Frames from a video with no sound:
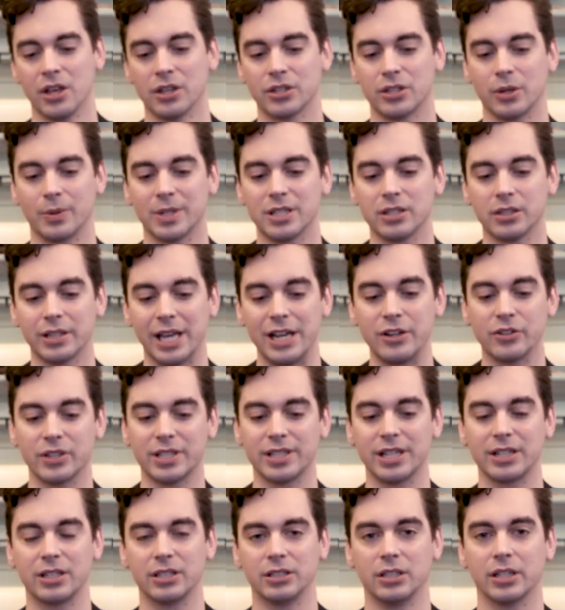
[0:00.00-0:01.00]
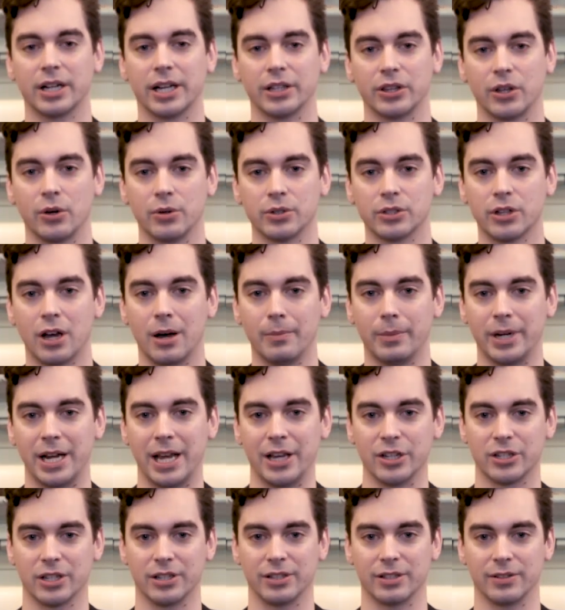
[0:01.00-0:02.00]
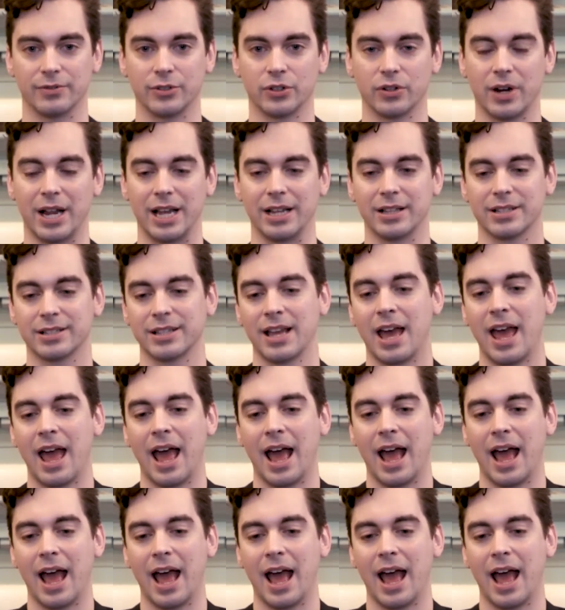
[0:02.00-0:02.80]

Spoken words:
So it's interesting to look at those combinations of traits